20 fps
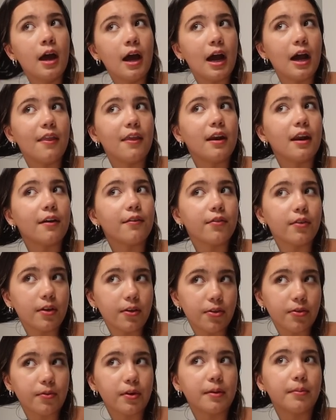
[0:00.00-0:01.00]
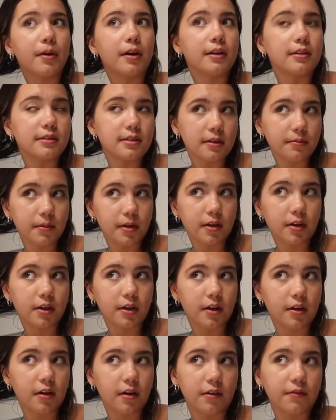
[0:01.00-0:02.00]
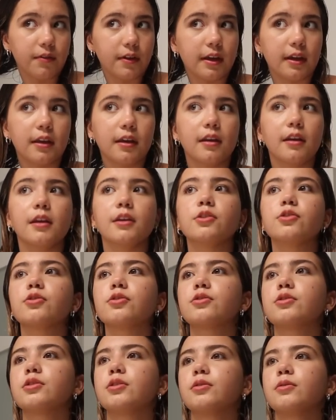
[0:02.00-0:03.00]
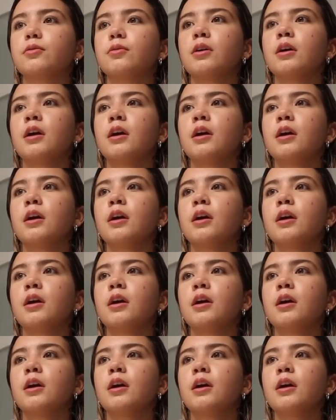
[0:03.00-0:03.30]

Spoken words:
And then every 3 months, I'm gonna cut off like an inch or two